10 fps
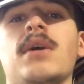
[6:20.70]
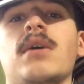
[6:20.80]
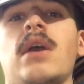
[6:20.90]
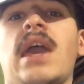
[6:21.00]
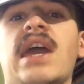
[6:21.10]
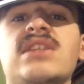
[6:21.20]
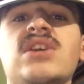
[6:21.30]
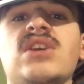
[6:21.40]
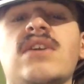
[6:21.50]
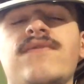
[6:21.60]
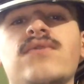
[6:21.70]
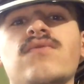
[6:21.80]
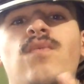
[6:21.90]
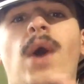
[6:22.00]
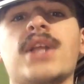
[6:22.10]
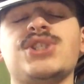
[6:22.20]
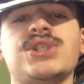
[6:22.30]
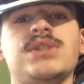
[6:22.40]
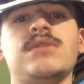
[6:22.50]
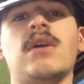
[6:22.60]
And if you
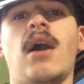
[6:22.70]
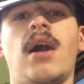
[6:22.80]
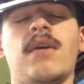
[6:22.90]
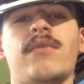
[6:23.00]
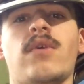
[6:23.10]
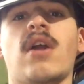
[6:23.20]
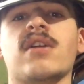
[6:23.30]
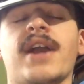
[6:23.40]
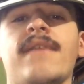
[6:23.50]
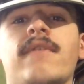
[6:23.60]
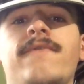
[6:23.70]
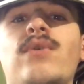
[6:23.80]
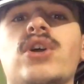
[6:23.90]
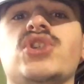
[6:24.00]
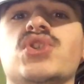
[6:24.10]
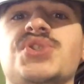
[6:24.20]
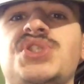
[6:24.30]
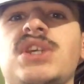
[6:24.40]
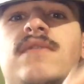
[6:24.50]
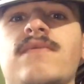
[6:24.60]
watch archival footage, you'll
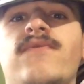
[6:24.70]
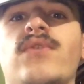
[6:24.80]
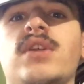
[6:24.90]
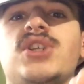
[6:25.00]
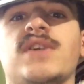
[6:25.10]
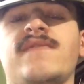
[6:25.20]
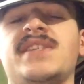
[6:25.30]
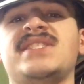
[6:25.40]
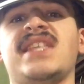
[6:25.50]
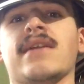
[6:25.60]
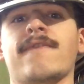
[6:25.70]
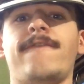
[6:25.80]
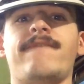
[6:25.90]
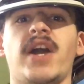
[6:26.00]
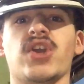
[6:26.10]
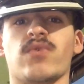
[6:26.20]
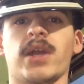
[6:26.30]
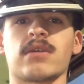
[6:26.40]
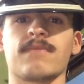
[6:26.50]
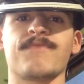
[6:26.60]
see footage of this thing
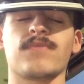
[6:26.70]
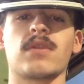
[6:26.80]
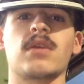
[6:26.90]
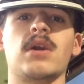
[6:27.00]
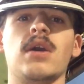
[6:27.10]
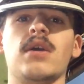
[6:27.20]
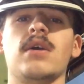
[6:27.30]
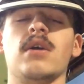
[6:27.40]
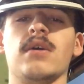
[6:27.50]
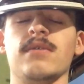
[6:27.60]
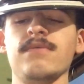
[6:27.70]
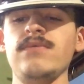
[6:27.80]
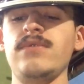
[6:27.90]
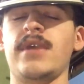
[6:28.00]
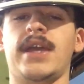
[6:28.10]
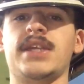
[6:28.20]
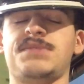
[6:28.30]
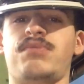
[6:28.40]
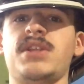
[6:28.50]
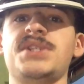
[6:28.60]
firing. And it's
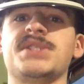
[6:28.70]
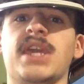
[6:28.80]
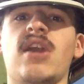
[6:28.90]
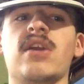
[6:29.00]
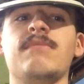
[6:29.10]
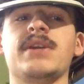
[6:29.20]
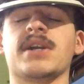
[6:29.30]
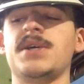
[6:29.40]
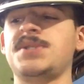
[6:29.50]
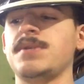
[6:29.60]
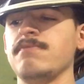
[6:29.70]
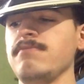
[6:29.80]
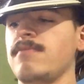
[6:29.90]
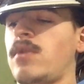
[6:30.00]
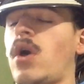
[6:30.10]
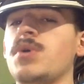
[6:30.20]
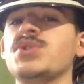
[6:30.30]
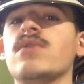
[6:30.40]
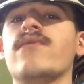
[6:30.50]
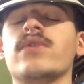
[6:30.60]
pretty scary because
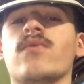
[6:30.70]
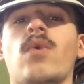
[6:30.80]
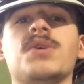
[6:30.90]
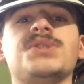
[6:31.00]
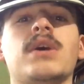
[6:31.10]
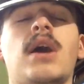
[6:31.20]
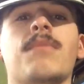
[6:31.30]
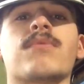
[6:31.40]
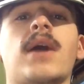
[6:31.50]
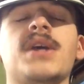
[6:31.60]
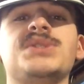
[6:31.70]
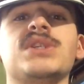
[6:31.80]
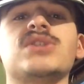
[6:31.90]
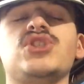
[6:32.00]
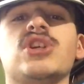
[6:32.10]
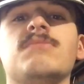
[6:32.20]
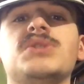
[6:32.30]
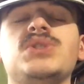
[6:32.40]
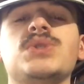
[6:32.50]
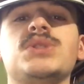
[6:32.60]
also for the Warsaw Uprising, the
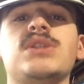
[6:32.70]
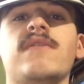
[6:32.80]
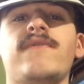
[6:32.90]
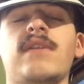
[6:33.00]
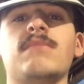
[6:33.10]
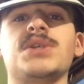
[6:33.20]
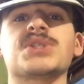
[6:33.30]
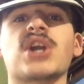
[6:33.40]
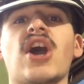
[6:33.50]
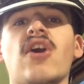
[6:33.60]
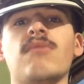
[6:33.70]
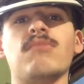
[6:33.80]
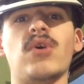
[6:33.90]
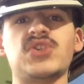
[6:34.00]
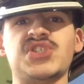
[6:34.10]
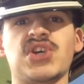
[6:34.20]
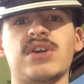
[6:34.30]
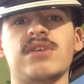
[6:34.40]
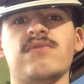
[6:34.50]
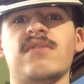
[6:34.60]
Germans used the famous Karl Moser,
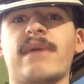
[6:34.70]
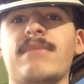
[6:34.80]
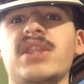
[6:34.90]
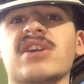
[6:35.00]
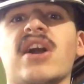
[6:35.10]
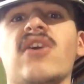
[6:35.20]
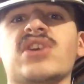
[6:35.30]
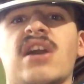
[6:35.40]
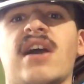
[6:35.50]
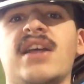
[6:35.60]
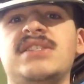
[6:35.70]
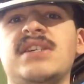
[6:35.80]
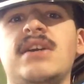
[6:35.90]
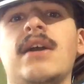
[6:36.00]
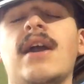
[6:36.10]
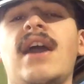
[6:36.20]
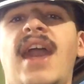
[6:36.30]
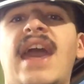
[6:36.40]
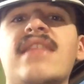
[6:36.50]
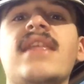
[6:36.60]
remember the Karl Gerate?
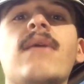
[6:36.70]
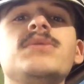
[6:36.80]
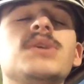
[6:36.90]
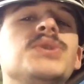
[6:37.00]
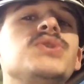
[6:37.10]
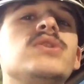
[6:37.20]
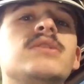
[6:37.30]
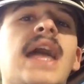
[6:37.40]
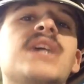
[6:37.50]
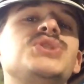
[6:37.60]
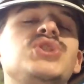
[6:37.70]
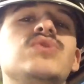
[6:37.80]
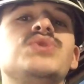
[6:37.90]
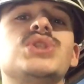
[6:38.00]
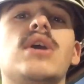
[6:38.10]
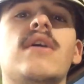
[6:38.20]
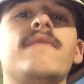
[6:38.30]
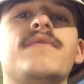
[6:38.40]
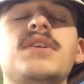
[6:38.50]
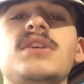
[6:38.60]
And that was also the last use
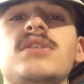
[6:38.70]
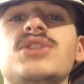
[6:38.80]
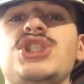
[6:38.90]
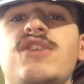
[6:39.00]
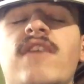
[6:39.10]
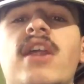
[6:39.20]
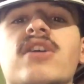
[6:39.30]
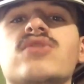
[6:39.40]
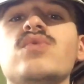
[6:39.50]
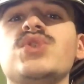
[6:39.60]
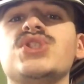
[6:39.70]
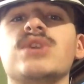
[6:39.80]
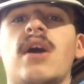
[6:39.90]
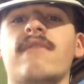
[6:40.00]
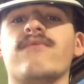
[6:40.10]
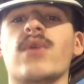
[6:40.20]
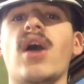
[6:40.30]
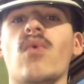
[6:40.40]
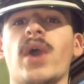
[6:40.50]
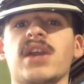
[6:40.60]
of the Schwere Gustav
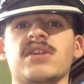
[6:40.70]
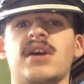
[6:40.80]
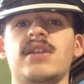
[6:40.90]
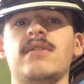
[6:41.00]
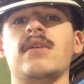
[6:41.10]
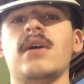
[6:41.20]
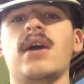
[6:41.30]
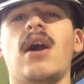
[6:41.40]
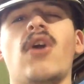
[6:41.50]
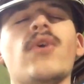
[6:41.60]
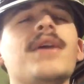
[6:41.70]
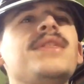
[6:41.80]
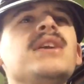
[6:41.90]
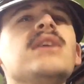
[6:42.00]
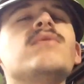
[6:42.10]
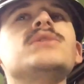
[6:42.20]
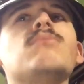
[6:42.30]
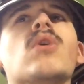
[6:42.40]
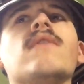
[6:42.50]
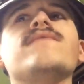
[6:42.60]
railway gun. Although I think it was
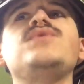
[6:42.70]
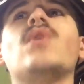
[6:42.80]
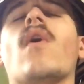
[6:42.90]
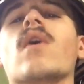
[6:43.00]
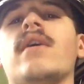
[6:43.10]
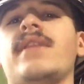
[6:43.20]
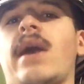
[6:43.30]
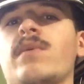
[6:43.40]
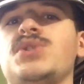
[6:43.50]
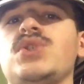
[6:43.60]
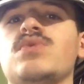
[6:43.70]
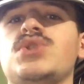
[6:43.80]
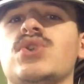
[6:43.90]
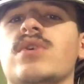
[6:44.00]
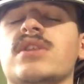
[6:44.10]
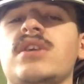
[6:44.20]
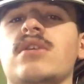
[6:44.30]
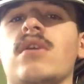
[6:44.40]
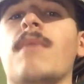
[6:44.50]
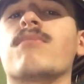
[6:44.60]
more of Dora that was used during
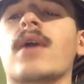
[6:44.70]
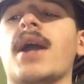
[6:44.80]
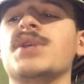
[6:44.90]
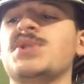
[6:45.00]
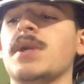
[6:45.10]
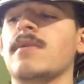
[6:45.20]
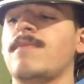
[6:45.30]
the uprising.